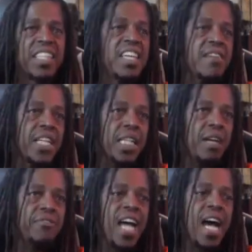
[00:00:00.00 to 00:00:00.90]
Given
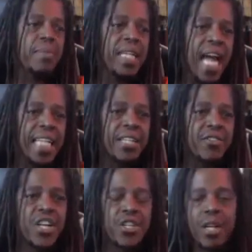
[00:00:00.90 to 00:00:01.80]
enough time in that
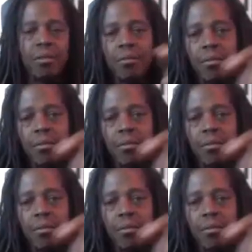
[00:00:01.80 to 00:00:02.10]
condition,